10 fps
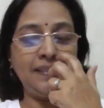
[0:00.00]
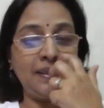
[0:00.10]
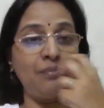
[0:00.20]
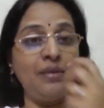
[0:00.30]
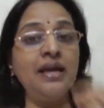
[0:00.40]

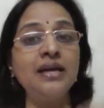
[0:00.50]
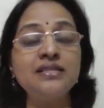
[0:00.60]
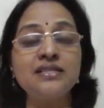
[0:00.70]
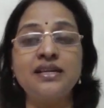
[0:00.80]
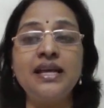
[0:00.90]
They make
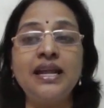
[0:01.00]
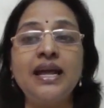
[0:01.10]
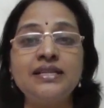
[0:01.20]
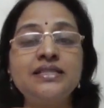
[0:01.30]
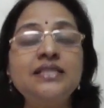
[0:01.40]
us
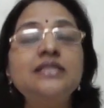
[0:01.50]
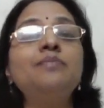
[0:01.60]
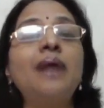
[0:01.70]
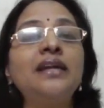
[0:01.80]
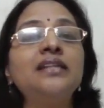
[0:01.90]
realize, these
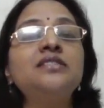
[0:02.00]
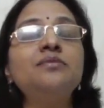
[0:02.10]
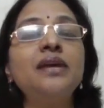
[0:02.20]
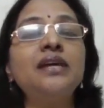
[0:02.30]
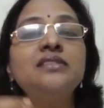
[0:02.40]

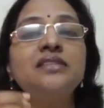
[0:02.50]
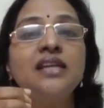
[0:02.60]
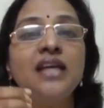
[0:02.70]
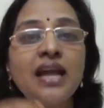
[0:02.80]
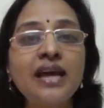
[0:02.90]
patterns make us
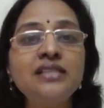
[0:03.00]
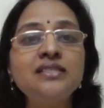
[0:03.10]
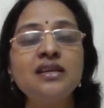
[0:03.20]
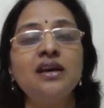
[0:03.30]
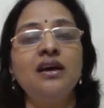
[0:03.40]

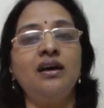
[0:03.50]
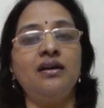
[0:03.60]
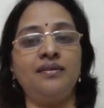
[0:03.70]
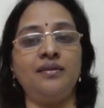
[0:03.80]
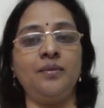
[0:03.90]
realize
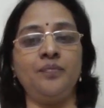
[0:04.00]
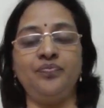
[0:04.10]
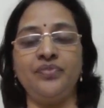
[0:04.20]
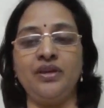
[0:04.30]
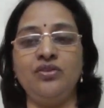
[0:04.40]

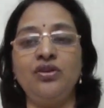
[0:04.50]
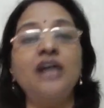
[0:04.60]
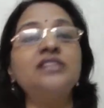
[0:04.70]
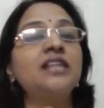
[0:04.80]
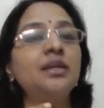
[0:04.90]

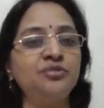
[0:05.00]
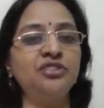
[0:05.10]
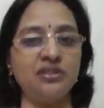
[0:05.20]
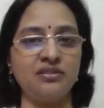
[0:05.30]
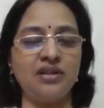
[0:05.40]
our
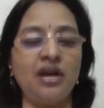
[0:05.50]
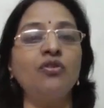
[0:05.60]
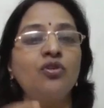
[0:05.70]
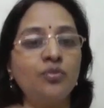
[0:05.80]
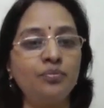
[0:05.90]
scripture,
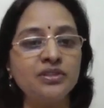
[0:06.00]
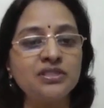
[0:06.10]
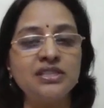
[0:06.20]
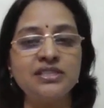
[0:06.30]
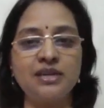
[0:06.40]
our own
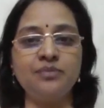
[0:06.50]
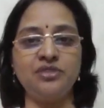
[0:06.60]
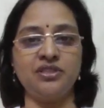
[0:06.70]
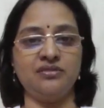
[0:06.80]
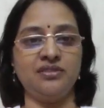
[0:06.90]
personal
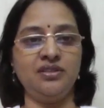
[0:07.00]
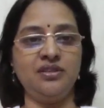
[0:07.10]
scripture.